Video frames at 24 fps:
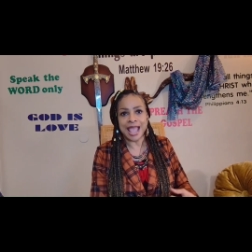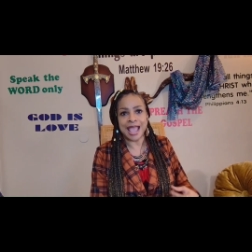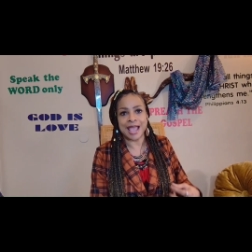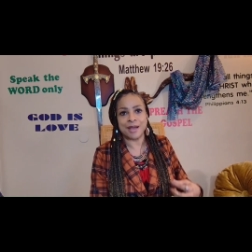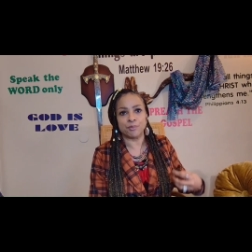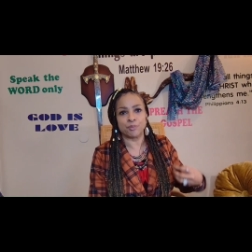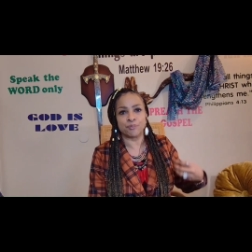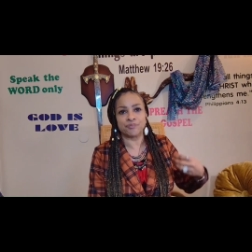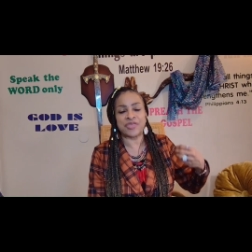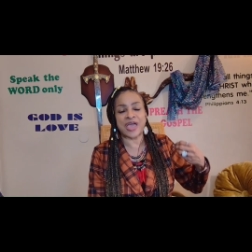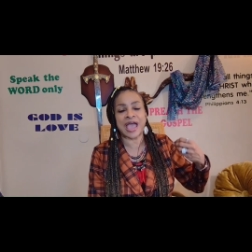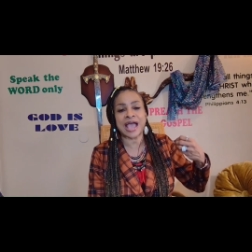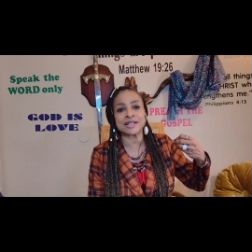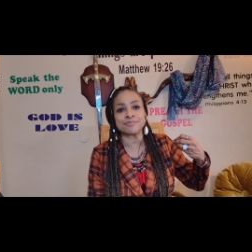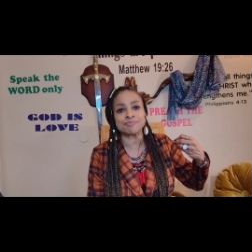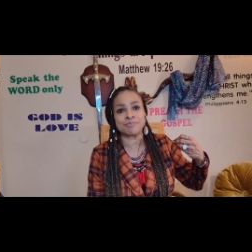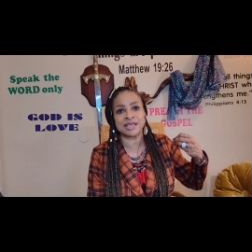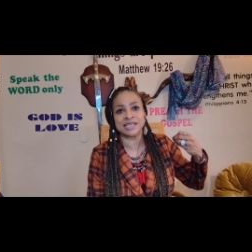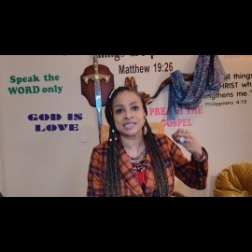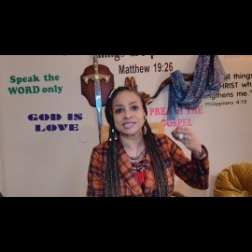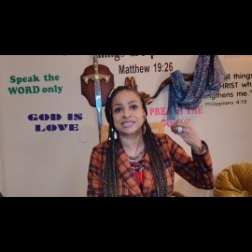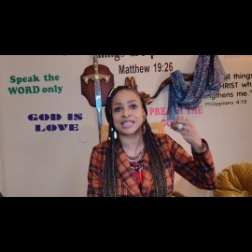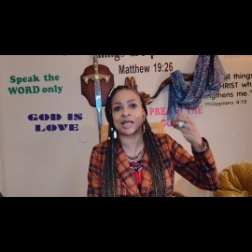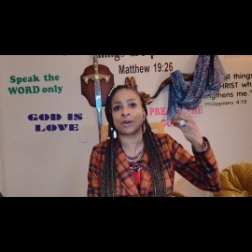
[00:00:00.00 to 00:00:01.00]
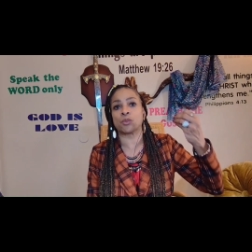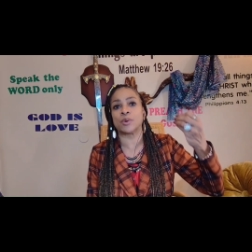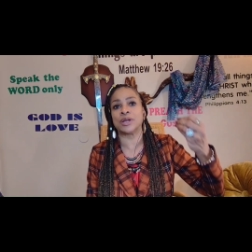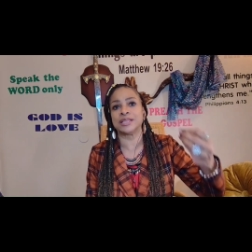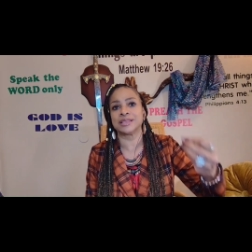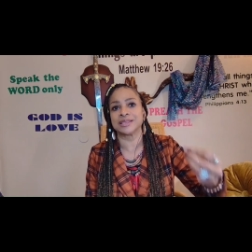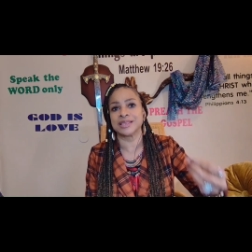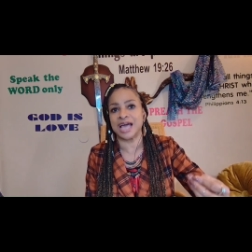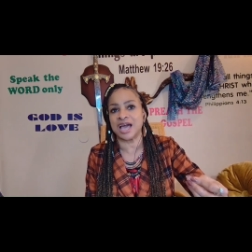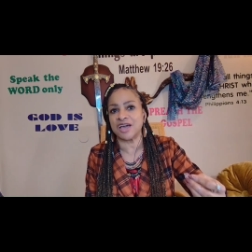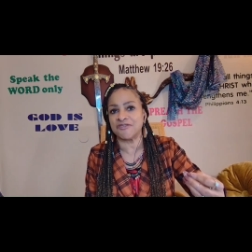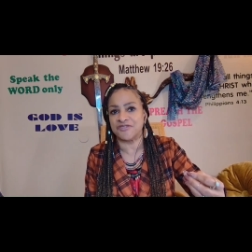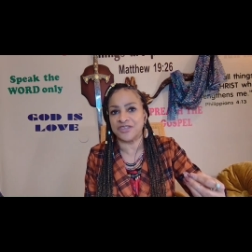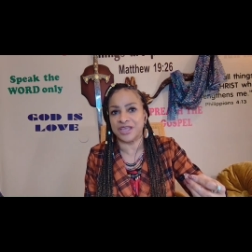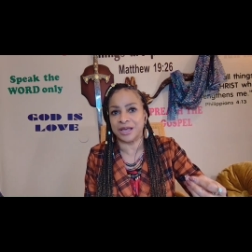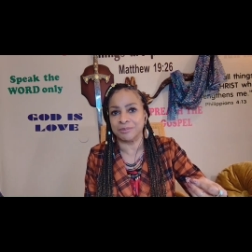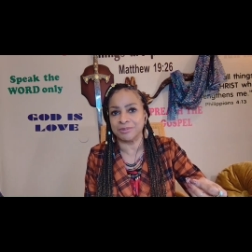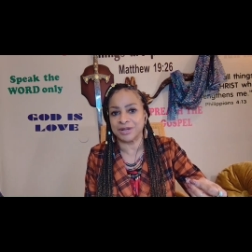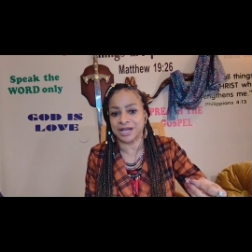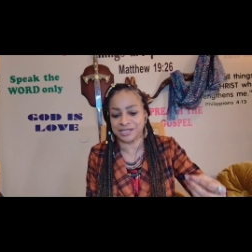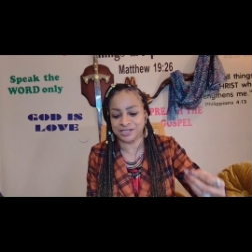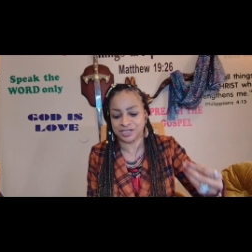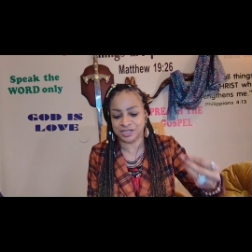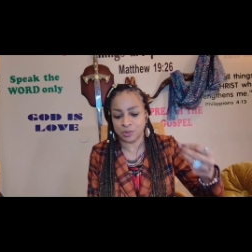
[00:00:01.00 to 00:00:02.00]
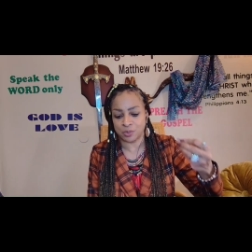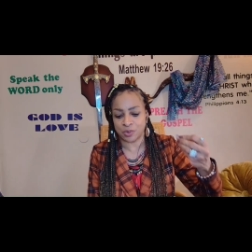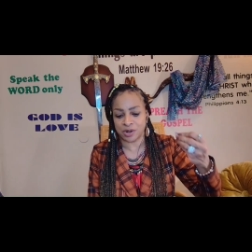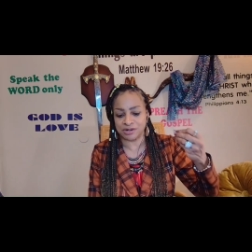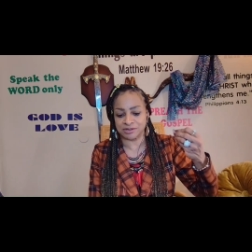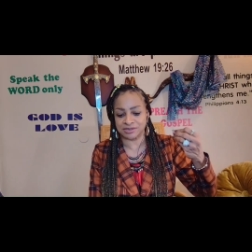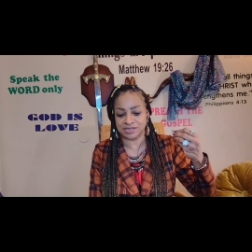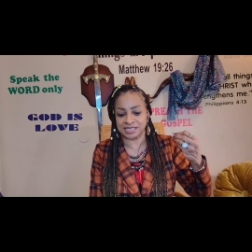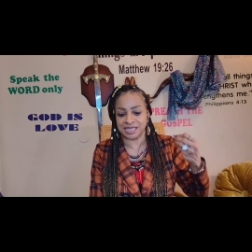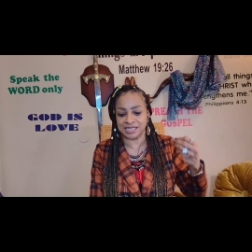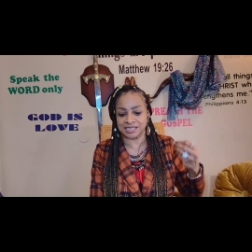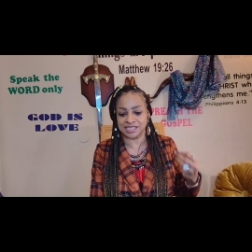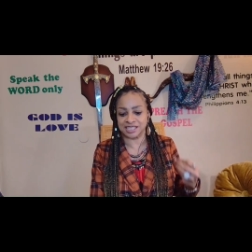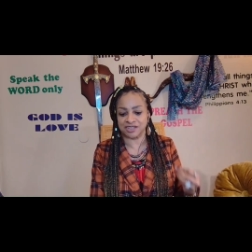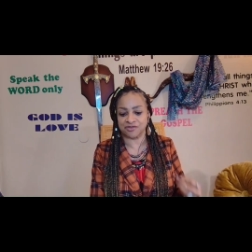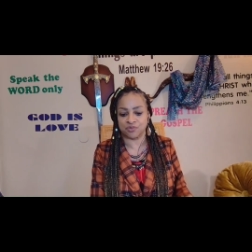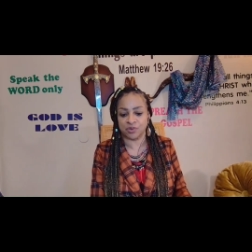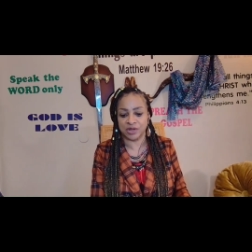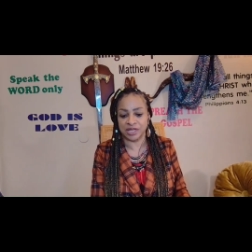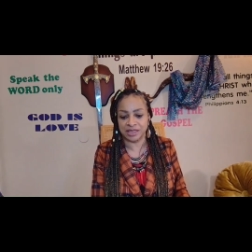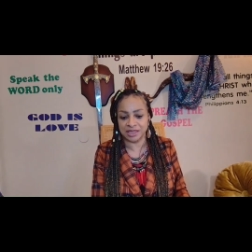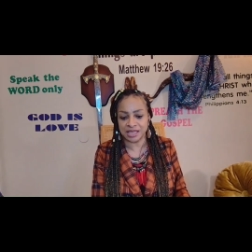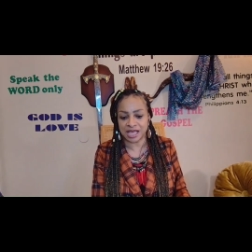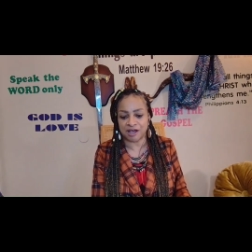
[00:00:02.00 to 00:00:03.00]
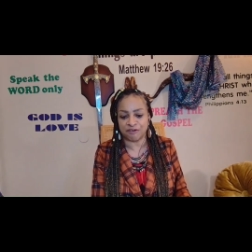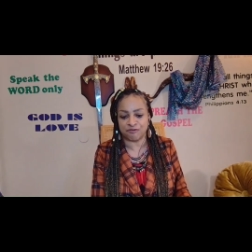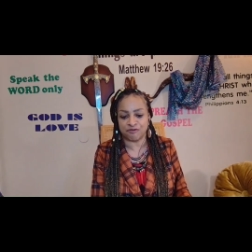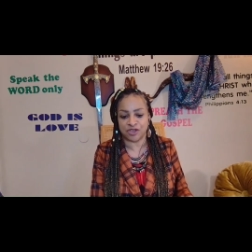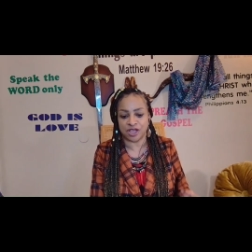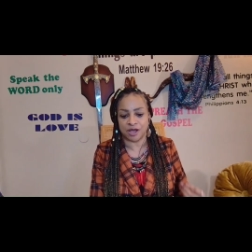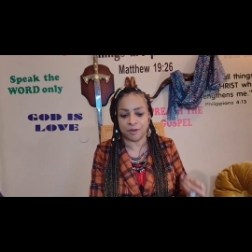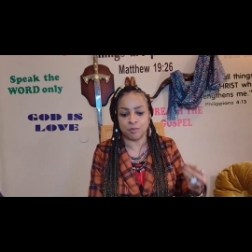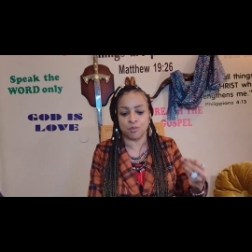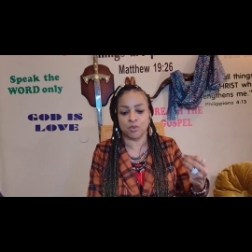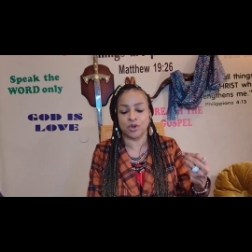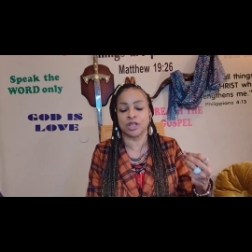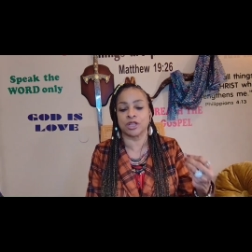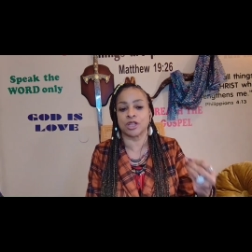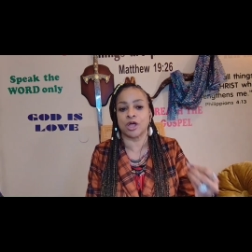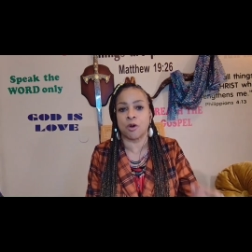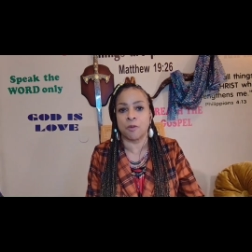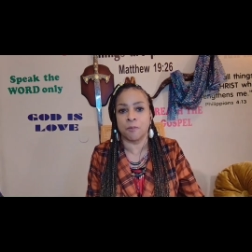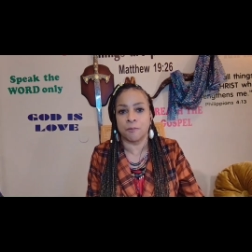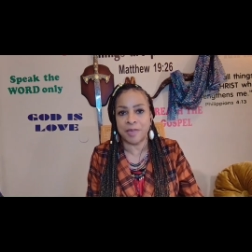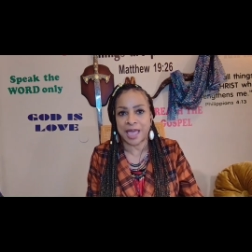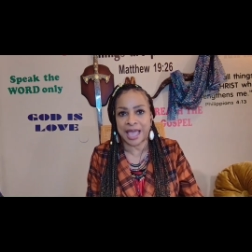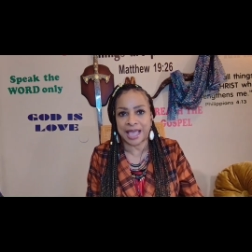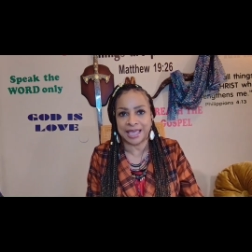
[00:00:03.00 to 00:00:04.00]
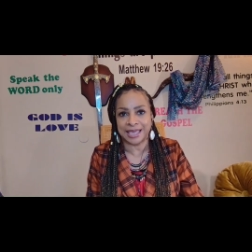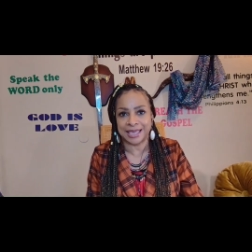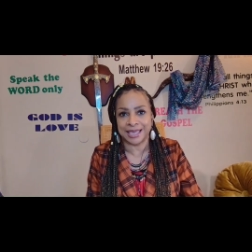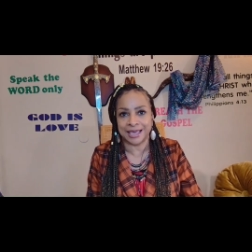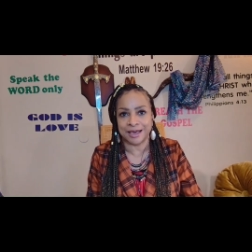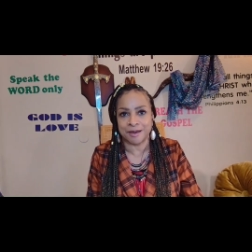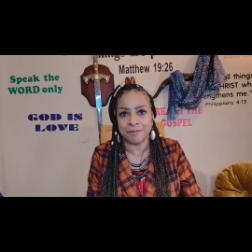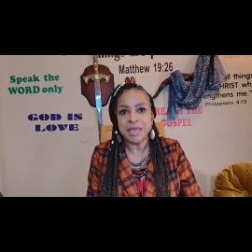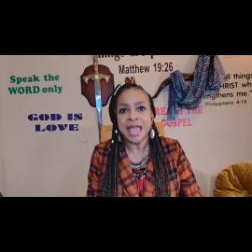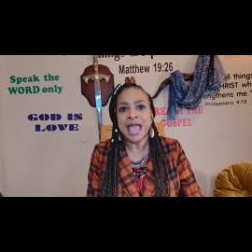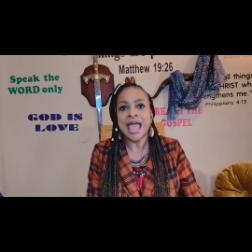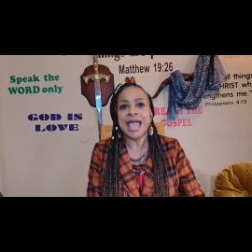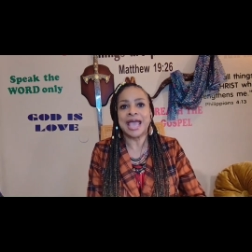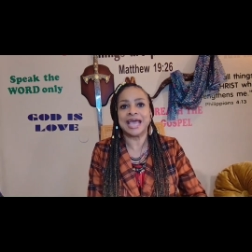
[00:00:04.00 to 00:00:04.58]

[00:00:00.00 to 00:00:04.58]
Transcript: and that means that we love him, because the word says if we love him, we'll obey him.